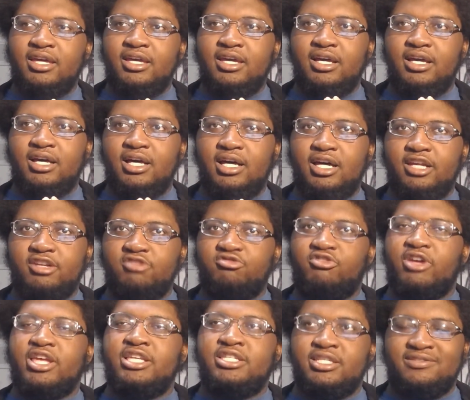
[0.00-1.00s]
The
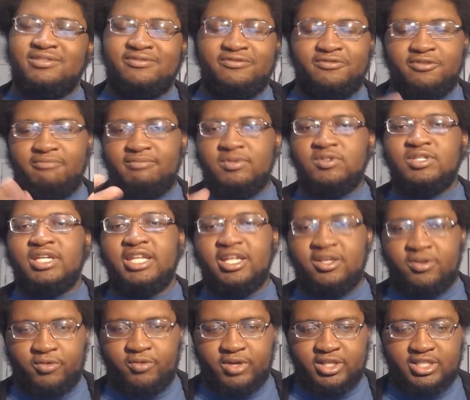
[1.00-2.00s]
racism for mutated
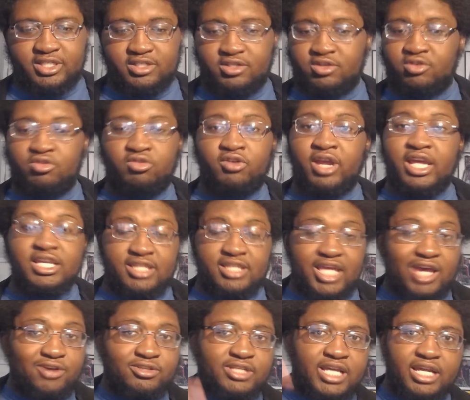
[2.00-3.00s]
quirks is crazy
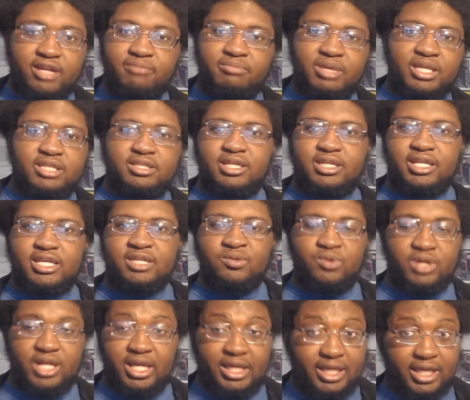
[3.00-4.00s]
outside of big cities where
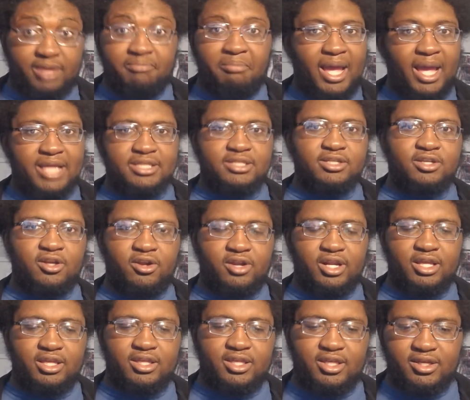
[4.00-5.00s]
they get massacred
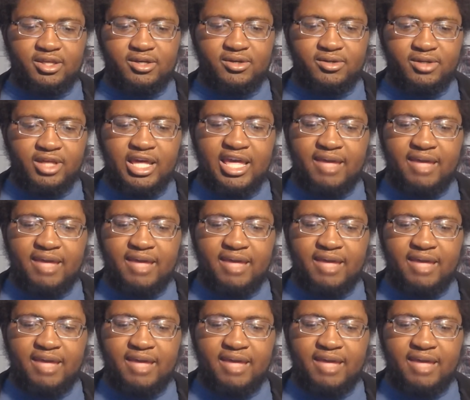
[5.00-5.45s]
and killed.